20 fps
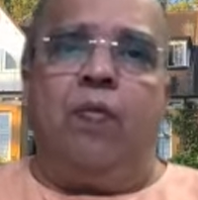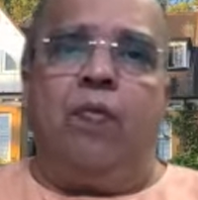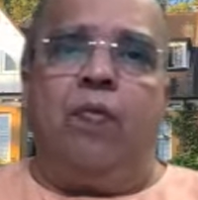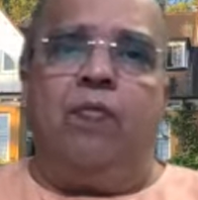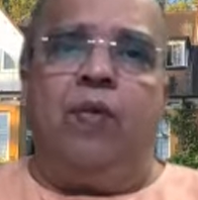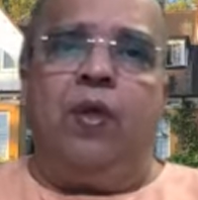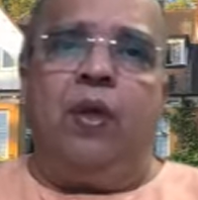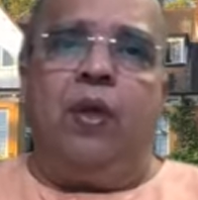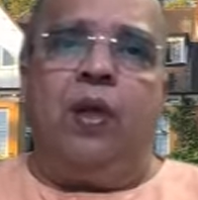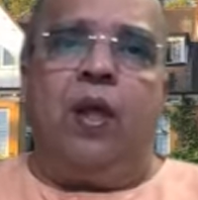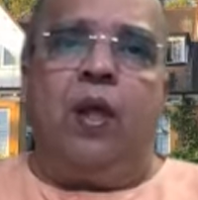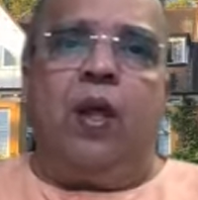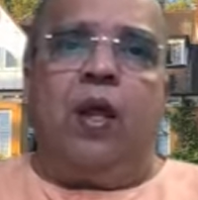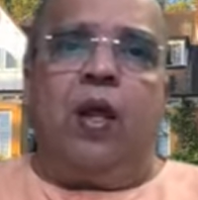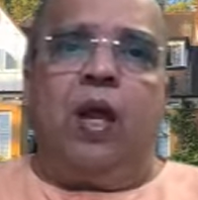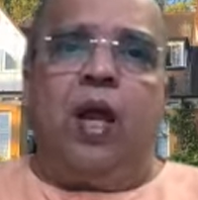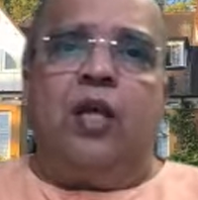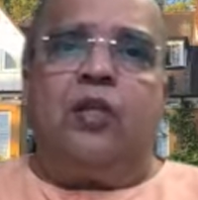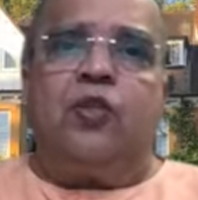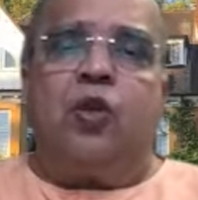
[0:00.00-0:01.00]
We,
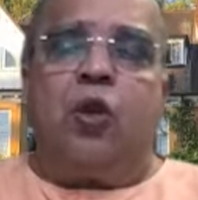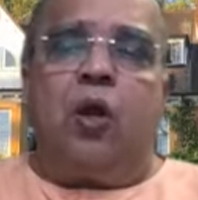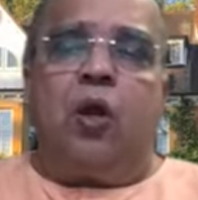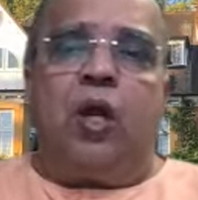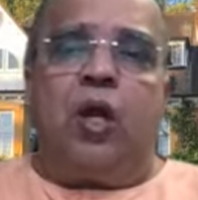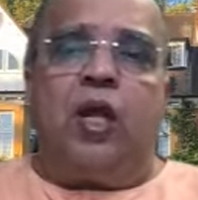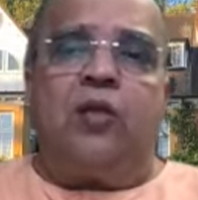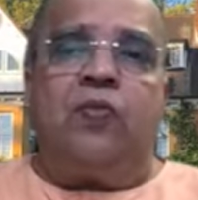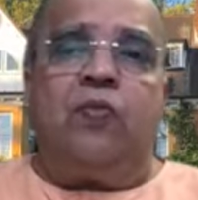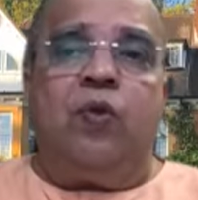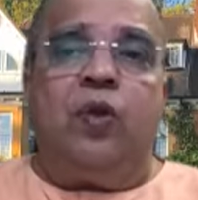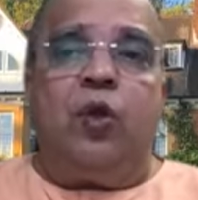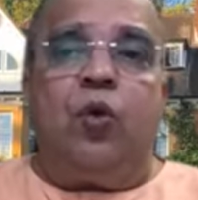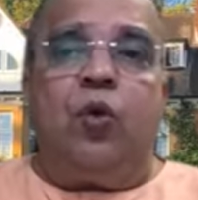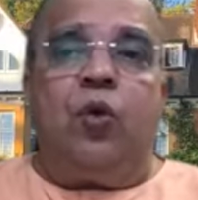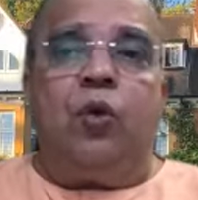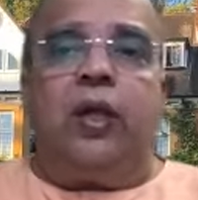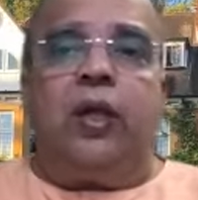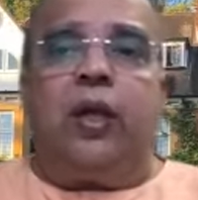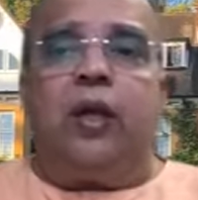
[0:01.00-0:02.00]
as long as we
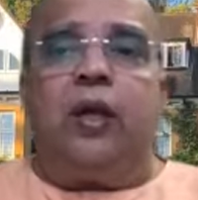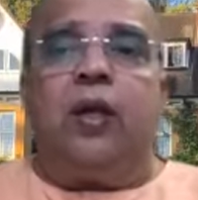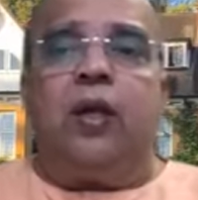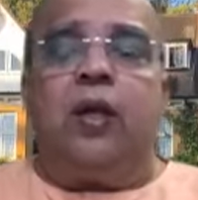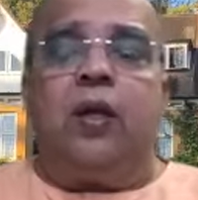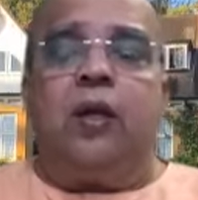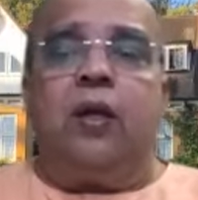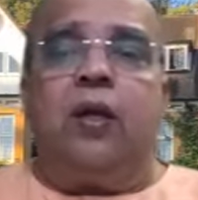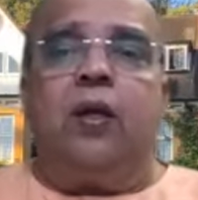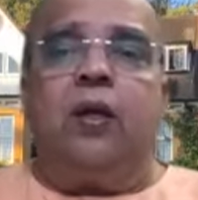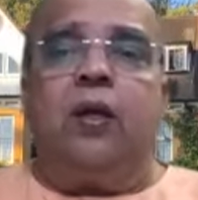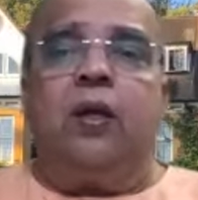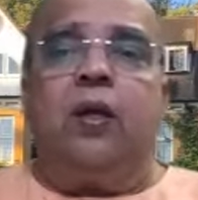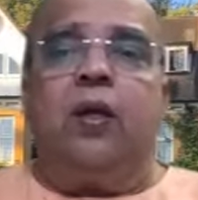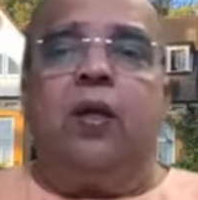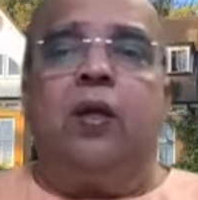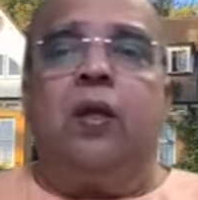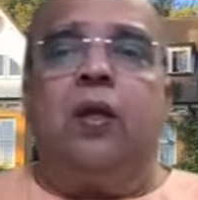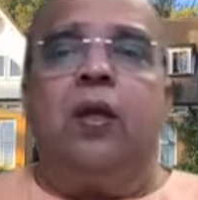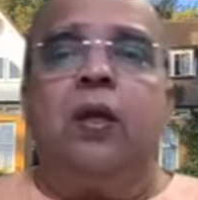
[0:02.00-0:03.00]
know that
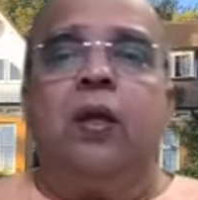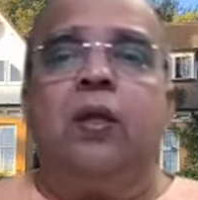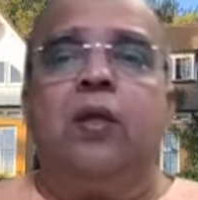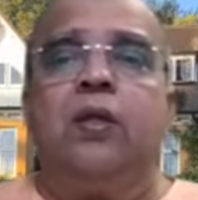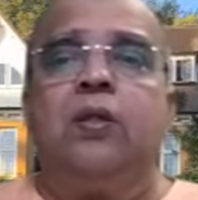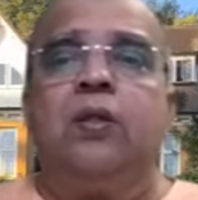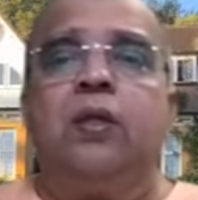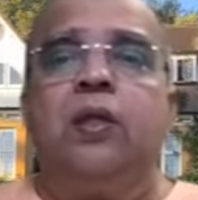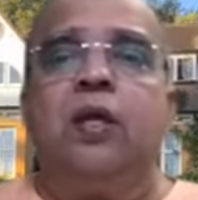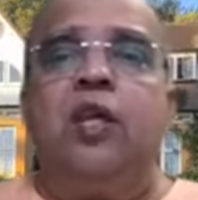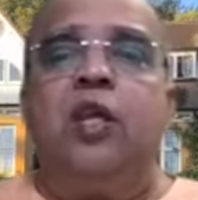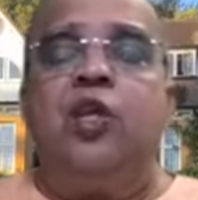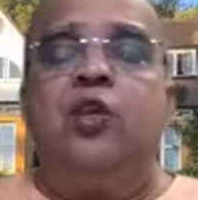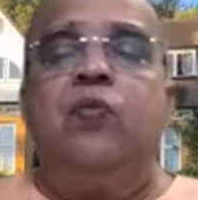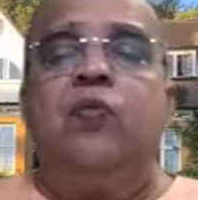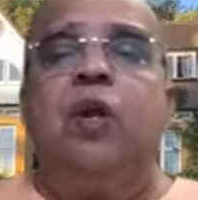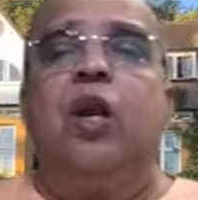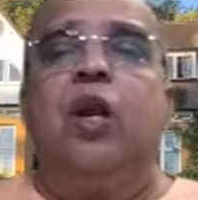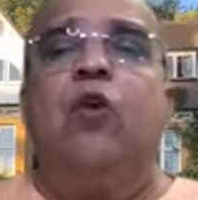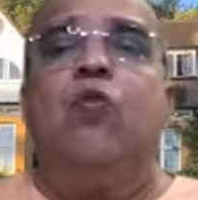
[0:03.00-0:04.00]
it is the
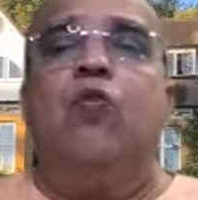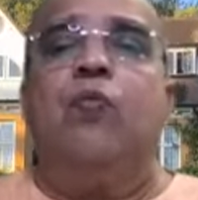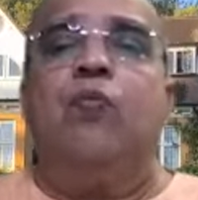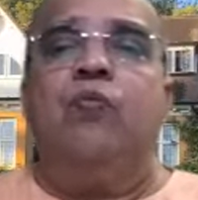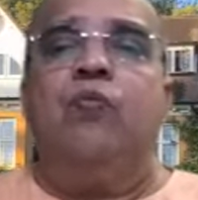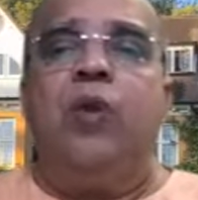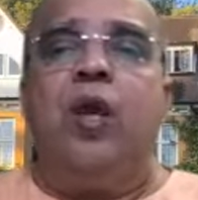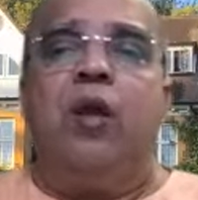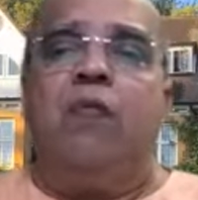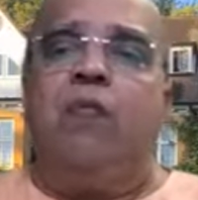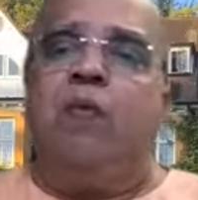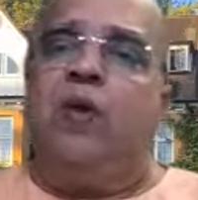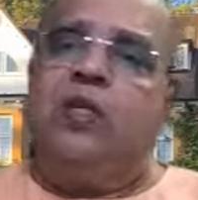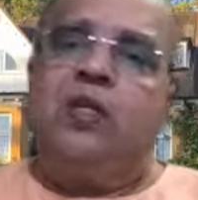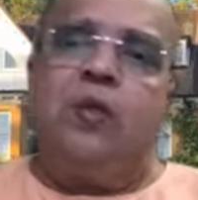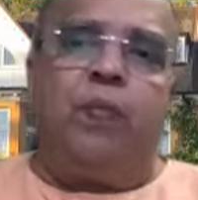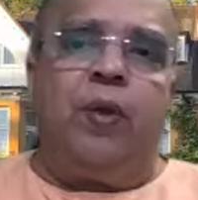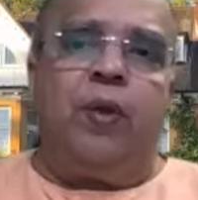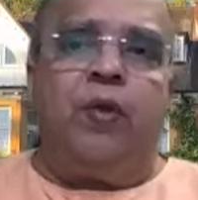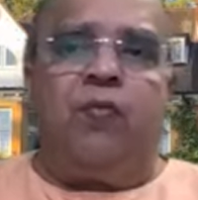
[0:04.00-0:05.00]
Ishvara whom we are
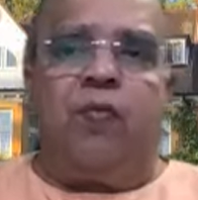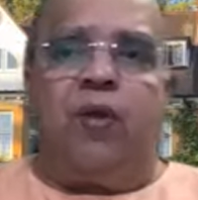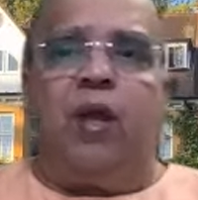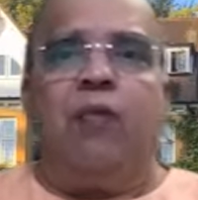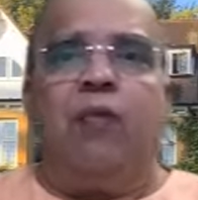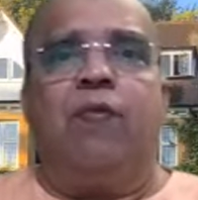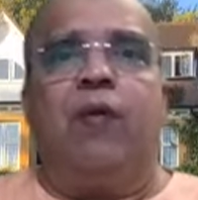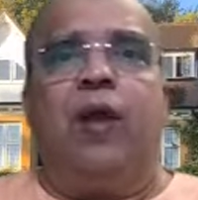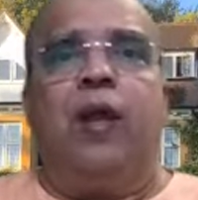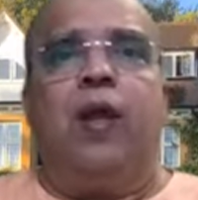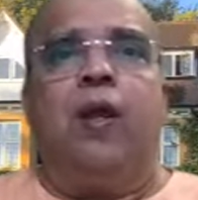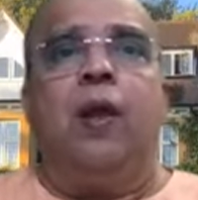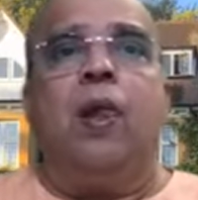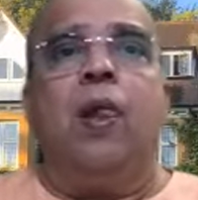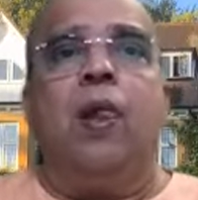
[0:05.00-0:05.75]
worshipping, we are fine.